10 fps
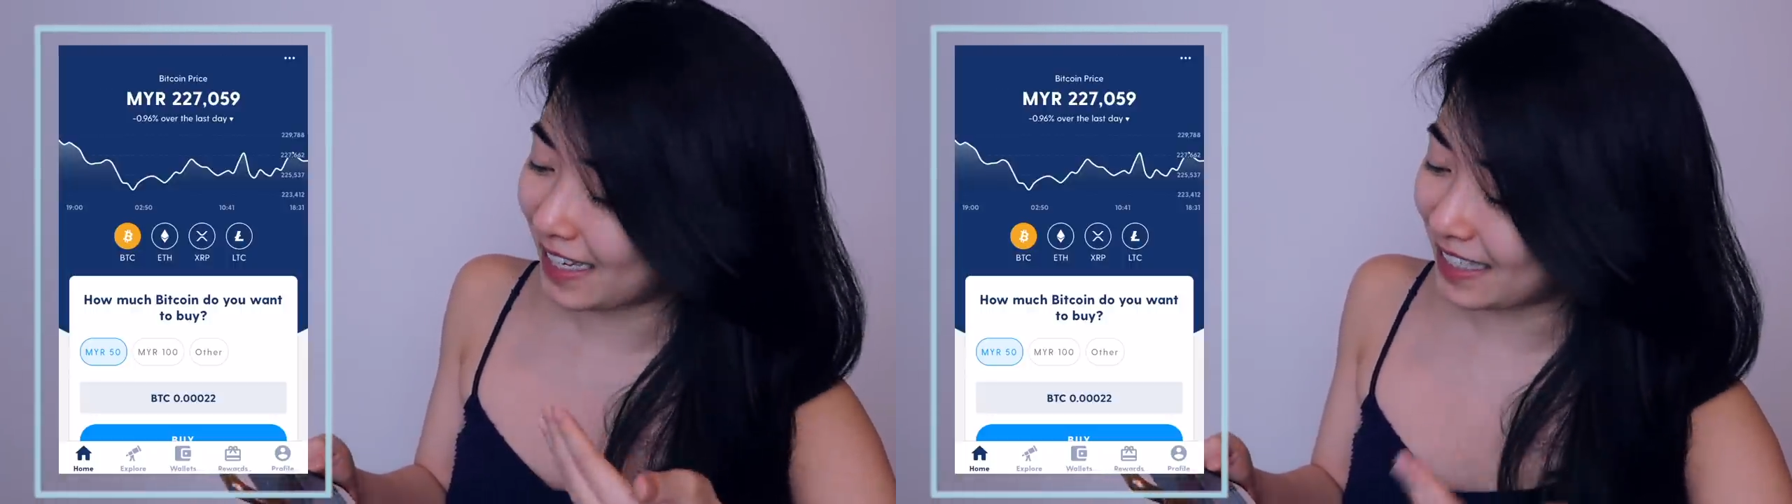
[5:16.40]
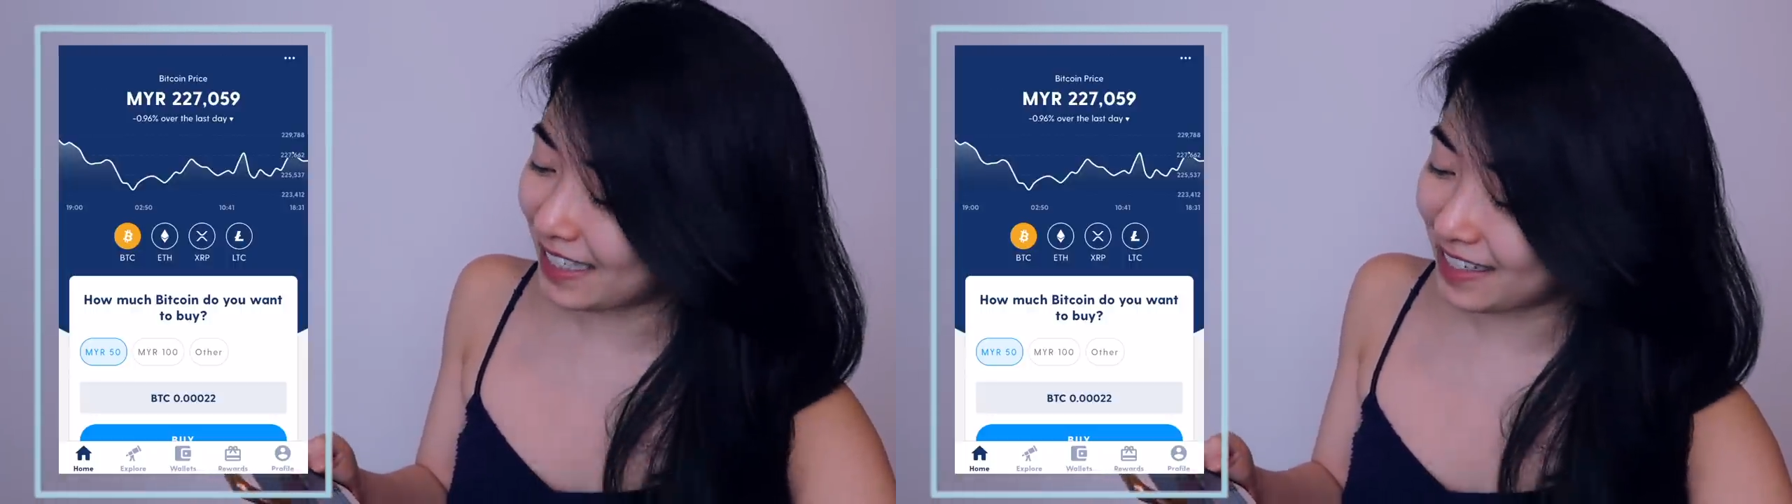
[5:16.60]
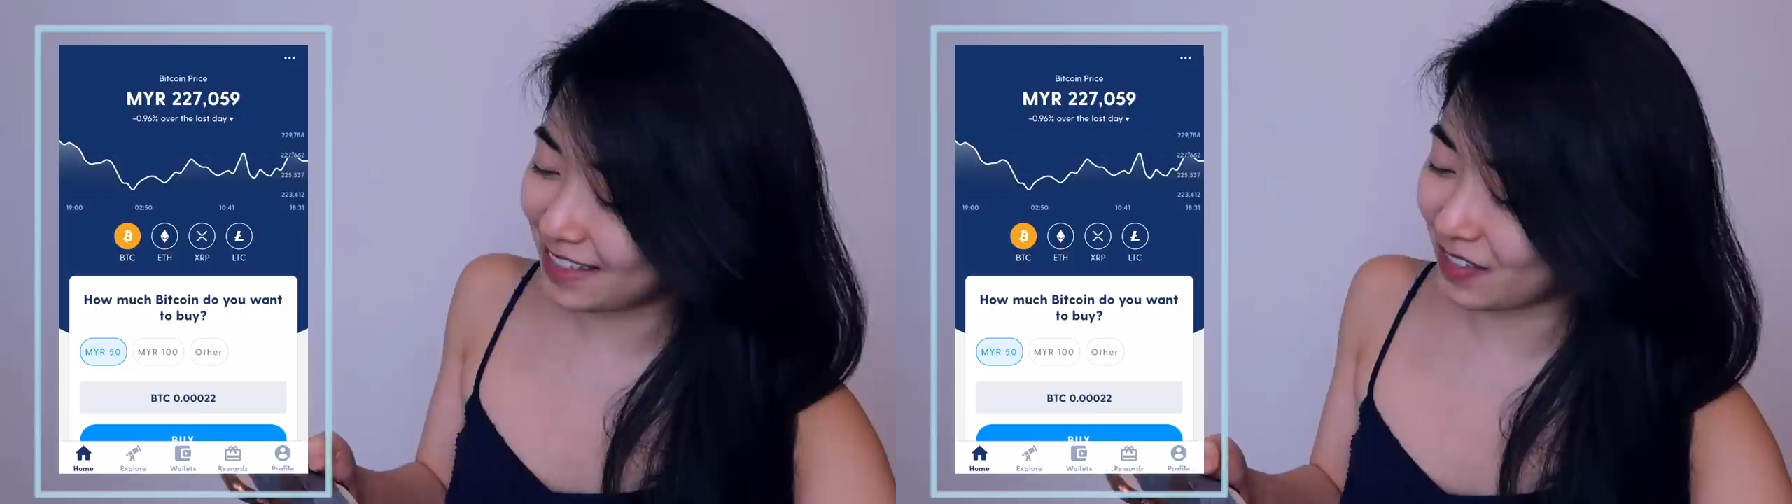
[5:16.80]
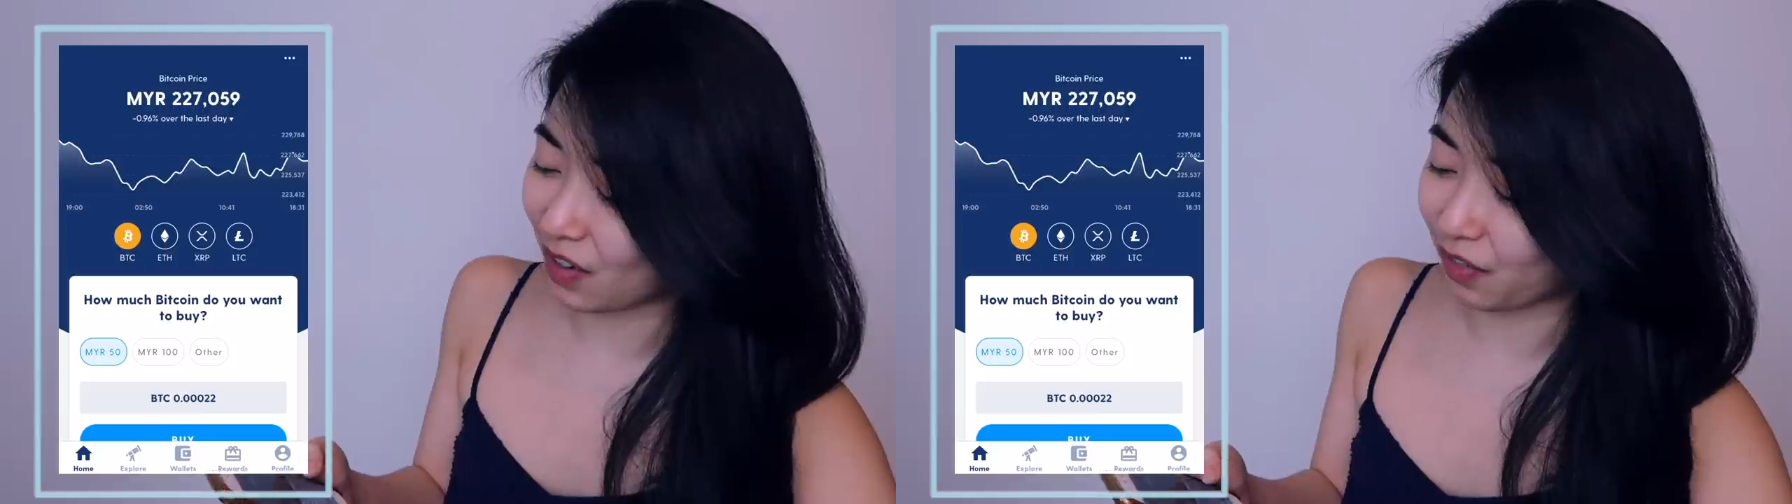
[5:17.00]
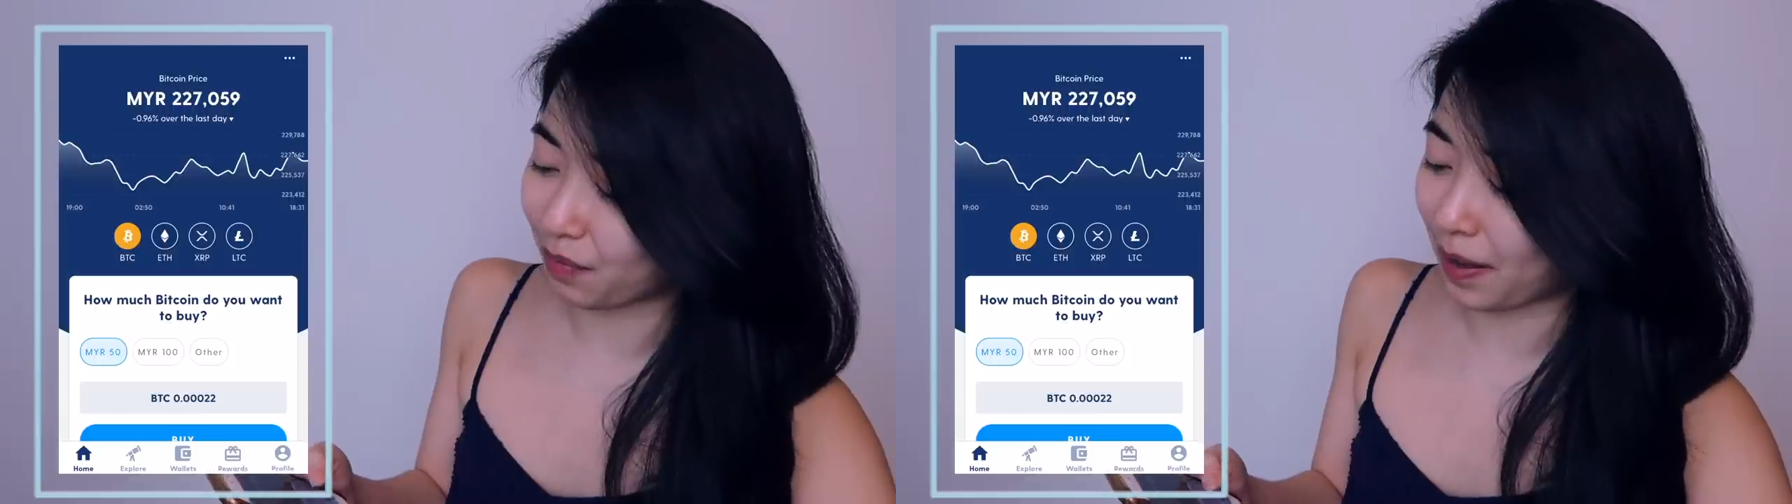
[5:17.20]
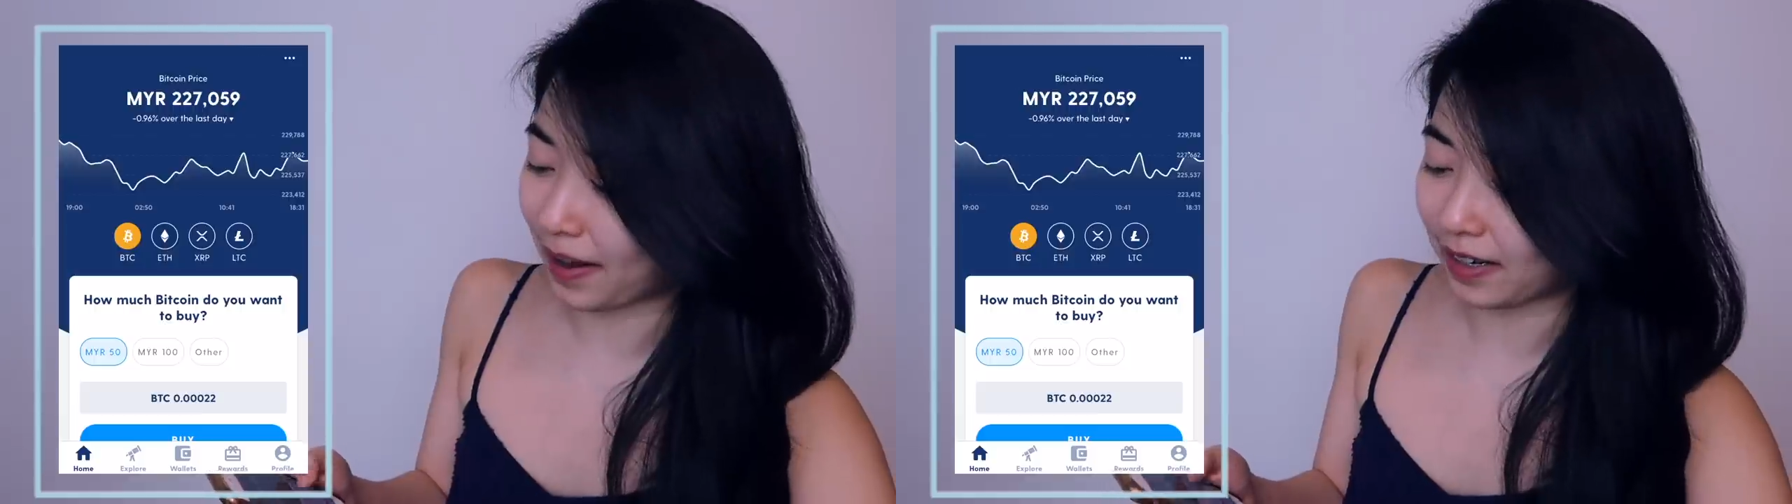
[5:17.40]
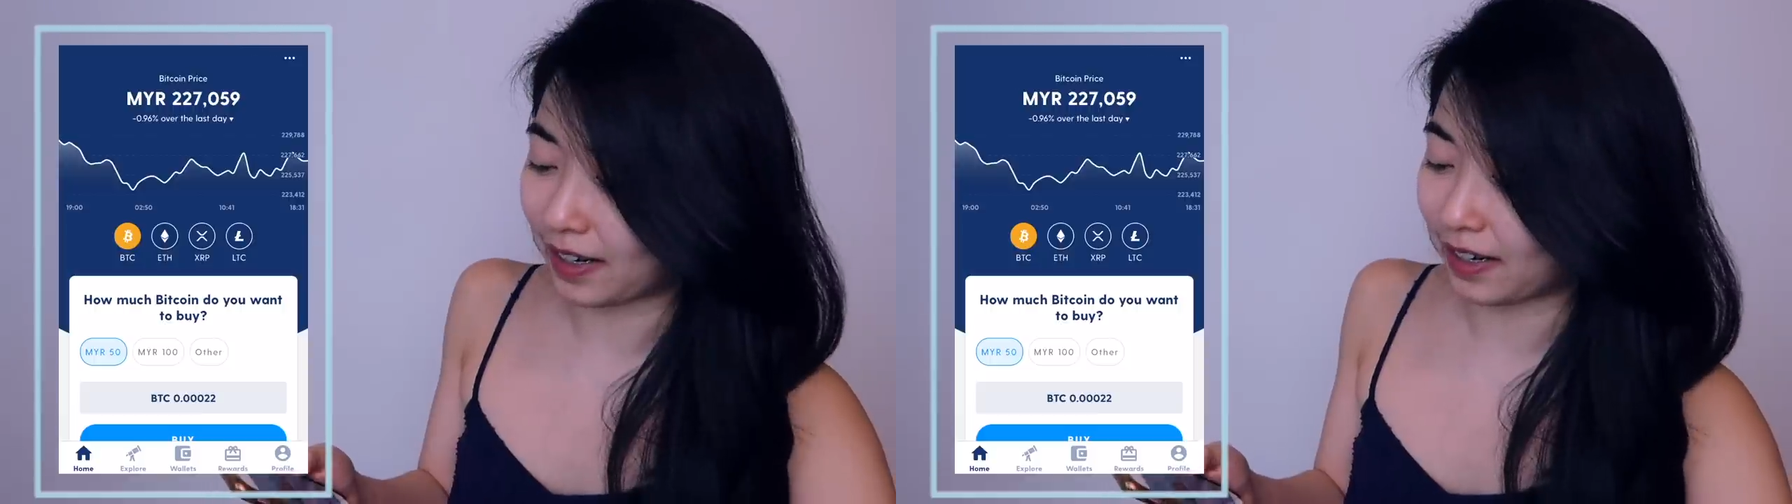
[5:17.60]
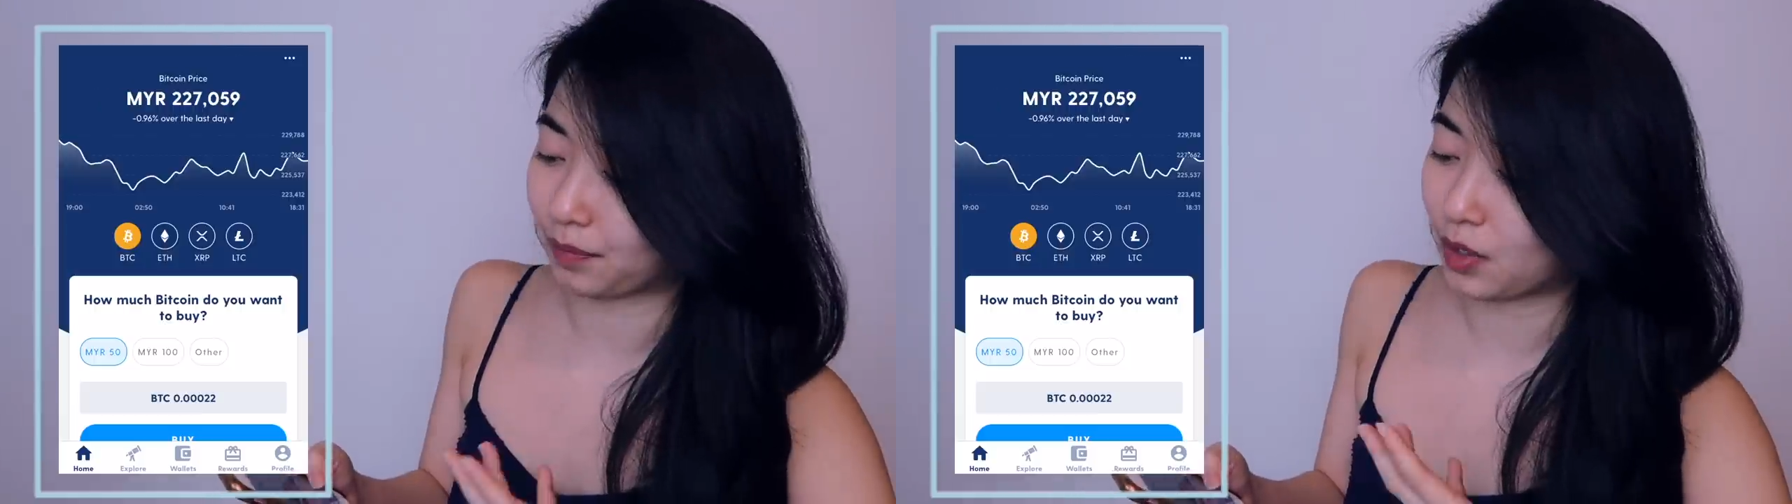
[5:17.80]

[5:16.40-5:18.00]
ease of buying